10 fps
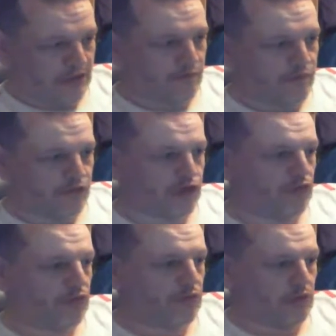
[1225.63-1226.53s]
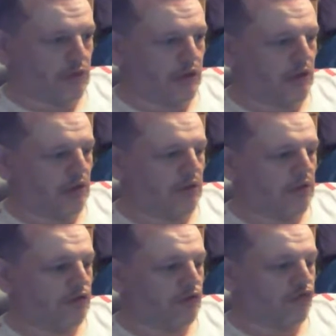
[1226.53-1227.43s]
fishing on
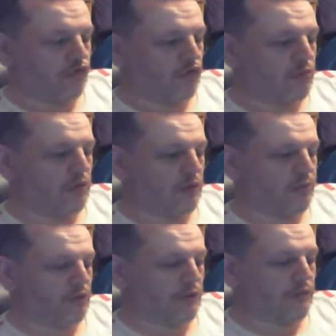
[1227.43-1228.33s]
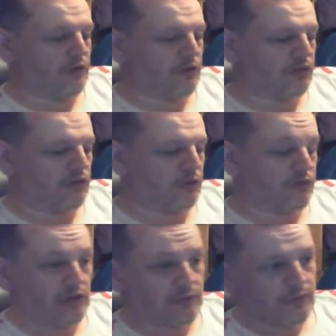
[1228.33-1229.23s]
YouTube, and they put their videos
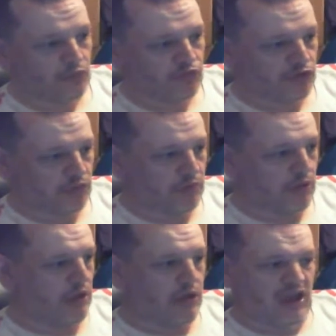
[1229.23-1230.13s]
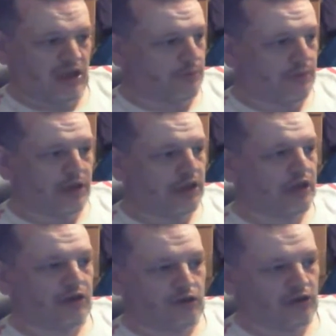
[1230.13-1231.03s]
up because I've been watching them. They've been
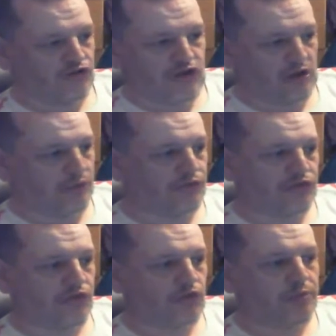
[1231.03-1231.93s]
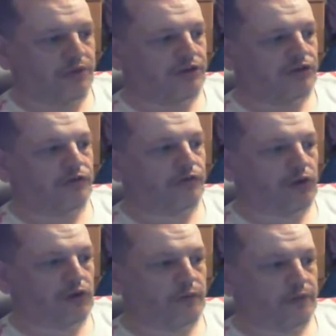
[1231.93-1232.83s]
getting like shitloads of 2p's and
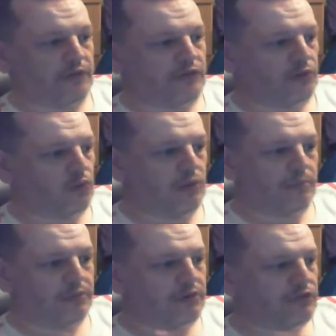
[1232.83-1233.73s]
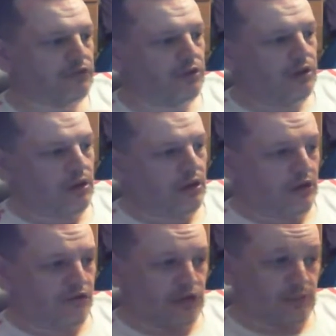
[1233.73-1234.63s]
5p's and 1p's, and
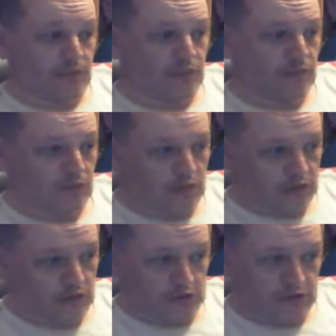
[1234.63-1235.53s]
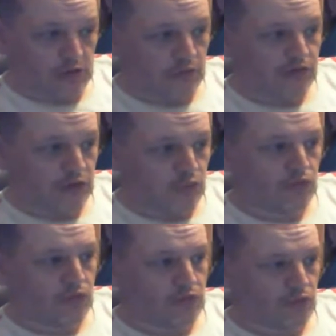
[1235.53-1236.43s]
some of them are like, you know, the old
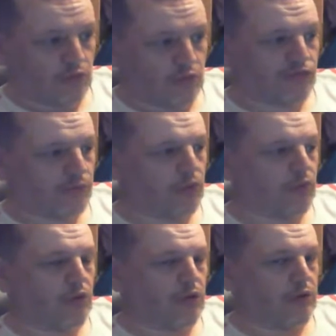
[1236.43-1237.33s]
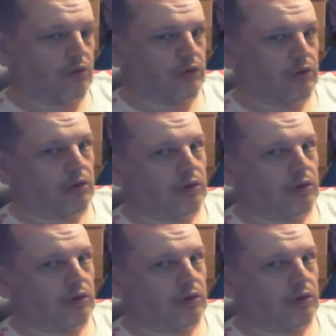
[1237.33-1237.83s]
coins as well, like the